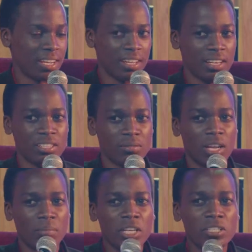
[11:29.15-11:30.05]
Yeah.
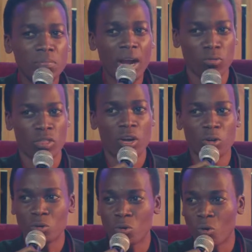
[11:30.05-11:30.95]
That means man
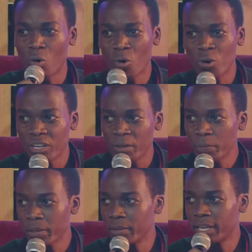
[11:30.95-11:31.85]
without God,
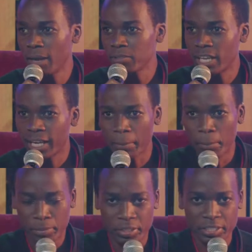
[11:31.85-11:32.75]
he becomes like a
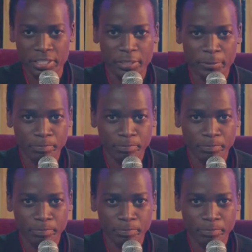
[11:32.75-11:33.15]
beast.